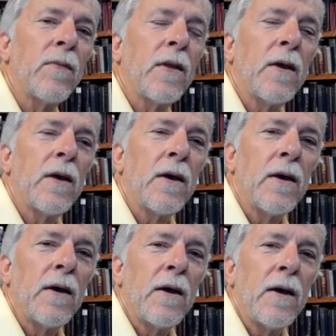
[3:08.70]

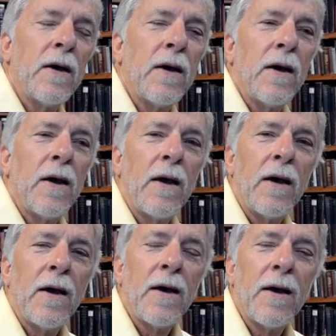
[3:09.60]

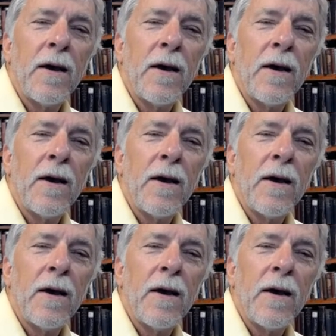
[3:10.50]
(no one is talking)